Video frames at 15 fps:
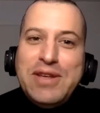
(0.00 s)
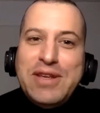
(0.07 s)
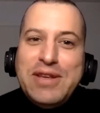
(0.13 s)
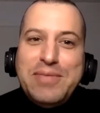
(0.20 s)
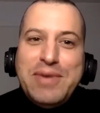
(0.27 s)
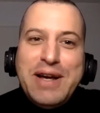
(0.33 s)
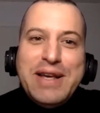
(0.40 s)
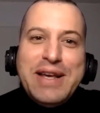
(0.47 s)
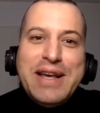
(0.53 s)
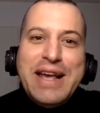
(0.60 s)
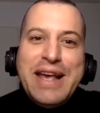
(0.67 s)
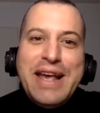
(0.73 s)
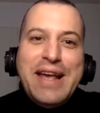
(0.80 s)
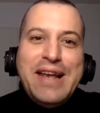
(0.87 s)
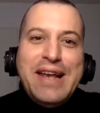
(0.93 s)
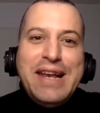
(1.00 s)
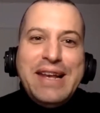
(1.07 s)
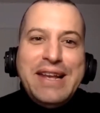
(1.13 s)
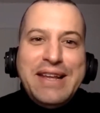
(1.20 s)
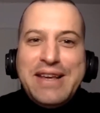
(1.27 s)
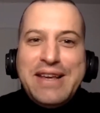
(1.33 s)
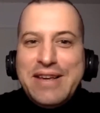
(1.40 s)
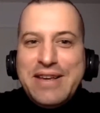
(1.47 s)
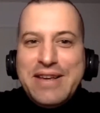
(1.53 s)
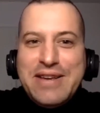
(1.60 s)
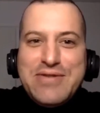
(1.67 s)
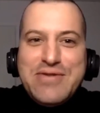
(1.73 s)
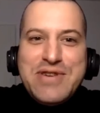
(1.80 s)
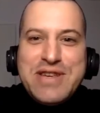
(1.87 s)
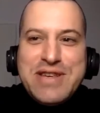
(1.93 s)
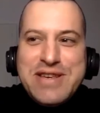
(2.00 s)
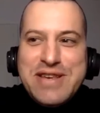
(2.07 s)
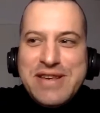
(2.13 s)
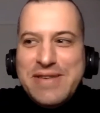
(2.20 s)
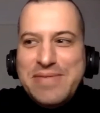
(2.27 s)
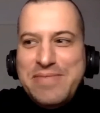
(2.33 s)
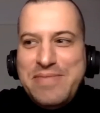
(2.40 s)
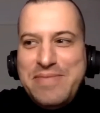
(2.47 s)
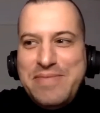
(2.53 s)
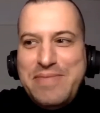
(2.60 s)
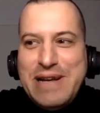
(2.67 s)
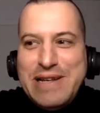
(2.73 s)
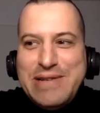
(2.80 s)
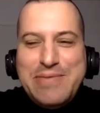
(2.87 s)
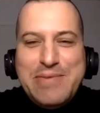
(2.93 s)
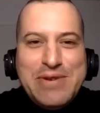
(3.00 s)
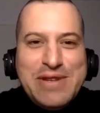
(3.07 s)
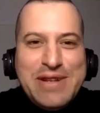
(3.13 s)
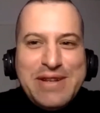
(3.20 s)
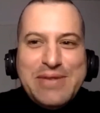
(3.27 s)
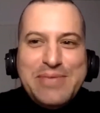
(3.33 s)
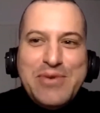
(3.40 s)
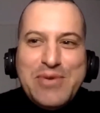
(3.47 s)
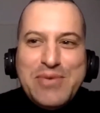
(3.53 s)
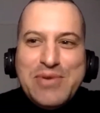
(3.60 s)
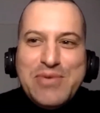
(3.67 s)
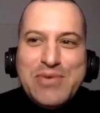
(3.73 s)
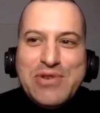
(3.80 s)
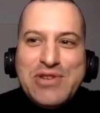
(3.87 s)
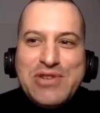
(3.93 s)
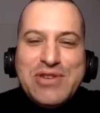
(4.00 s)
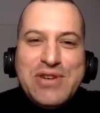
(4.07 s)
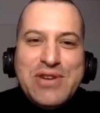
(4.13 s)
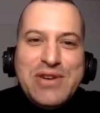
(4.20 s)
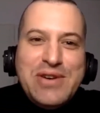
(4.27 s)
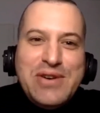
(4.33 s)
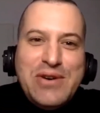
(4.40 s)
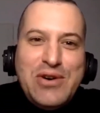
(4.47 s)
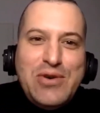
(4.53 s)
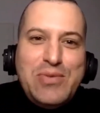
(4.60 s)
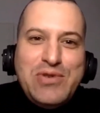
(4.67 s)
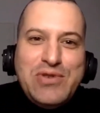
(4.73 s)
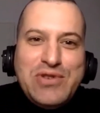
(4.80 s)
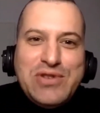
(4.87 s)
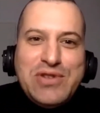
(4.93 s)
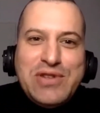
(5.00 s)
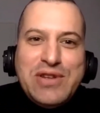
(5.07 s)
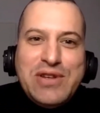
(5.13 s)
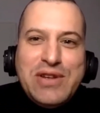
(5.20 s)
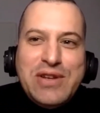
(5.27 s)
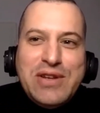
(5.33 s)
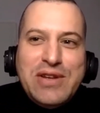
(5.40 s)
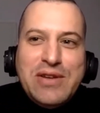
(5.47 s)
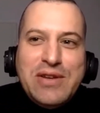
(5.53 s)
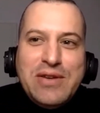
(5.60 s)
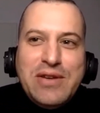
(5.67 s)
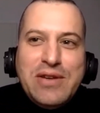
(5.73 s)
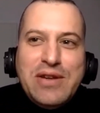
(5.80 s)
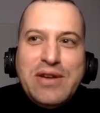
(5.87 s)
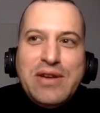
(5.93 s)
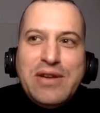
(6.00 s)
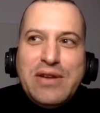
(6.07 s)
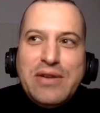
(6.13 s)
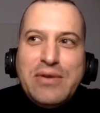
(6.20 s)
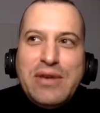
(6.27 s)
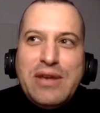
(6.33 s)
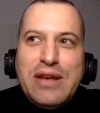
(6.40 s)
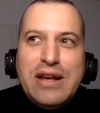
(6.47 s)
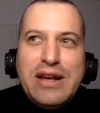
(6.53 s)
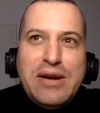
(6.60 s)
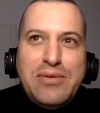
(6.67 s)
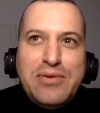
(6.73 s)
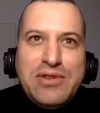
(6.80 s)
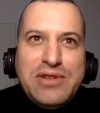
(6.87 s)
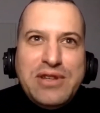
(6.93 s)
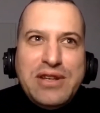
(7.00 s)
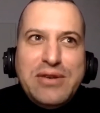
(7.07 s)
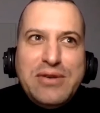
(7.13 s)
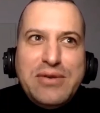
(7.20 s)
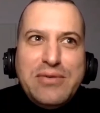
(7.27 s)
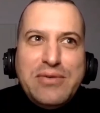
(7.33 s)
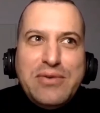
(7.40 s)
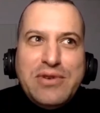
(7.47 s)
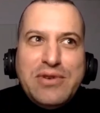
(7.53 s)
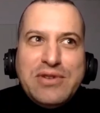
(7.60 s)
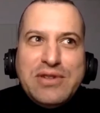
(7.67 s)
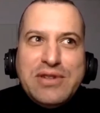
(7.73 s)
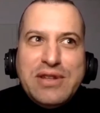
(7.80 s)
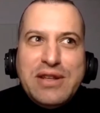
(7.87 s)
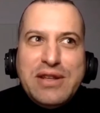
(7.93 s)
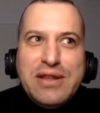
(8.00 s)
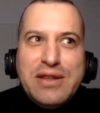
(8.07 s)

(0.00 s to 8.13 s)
only my Hellenic Greek passport at the moment, which almost, like I would say, was